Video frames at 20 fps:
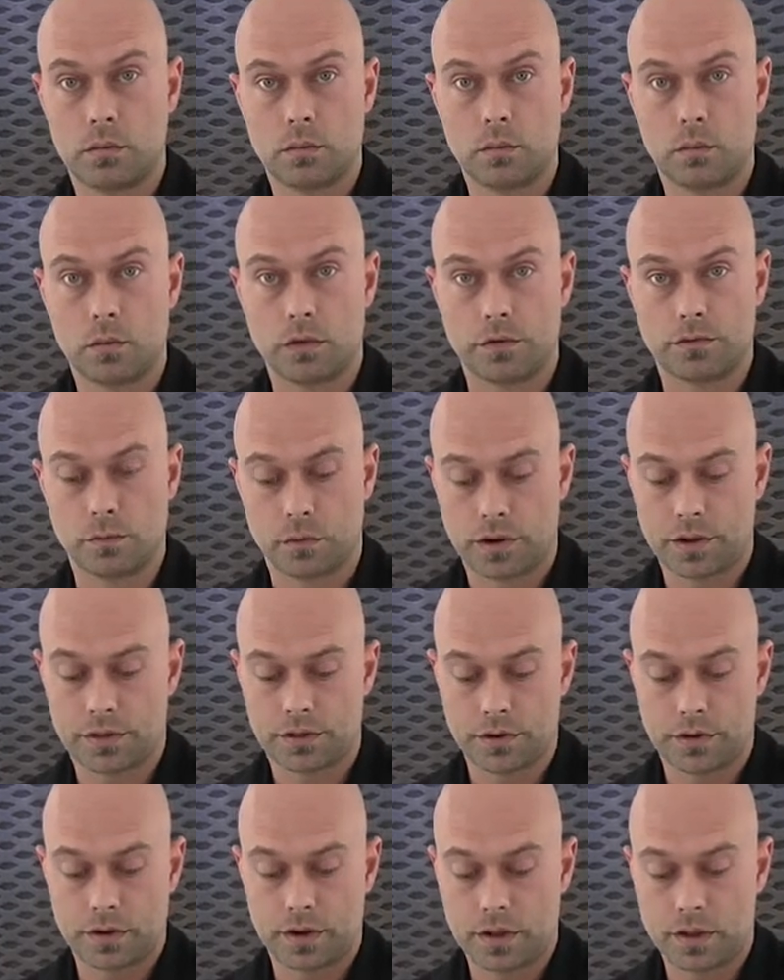with our
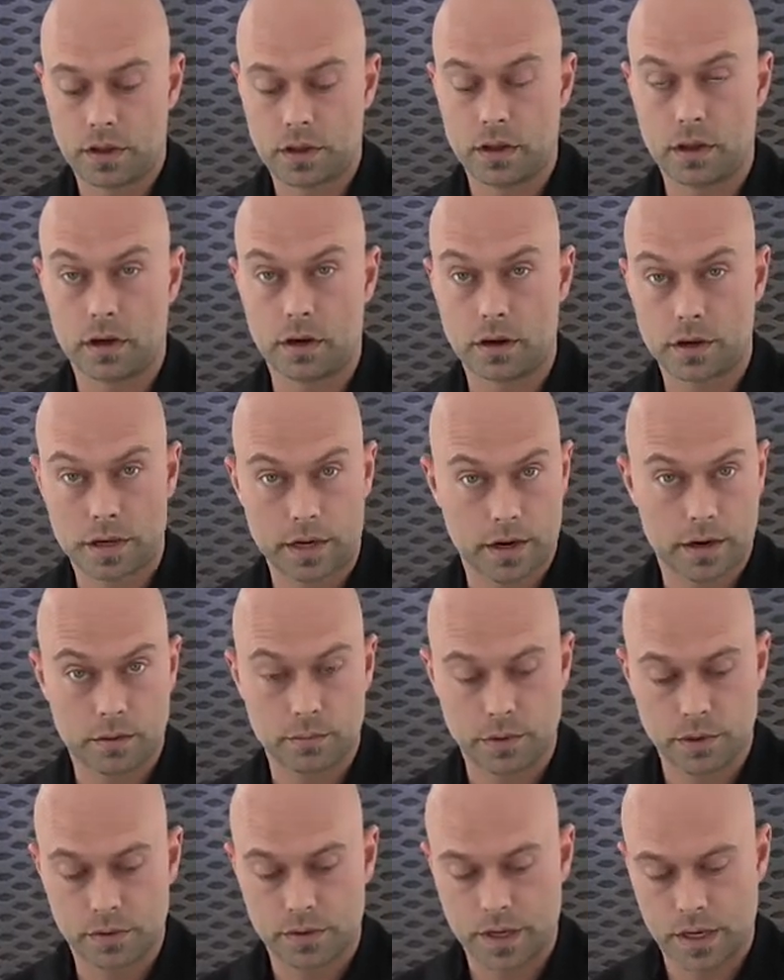40-30 and our Cara
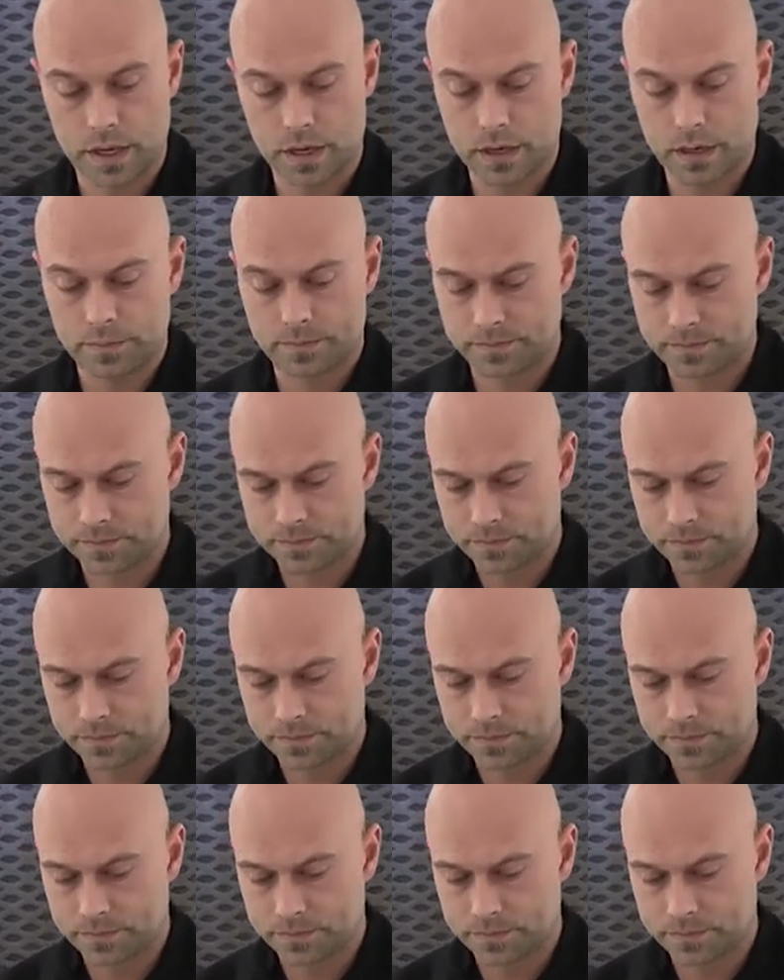blue candy.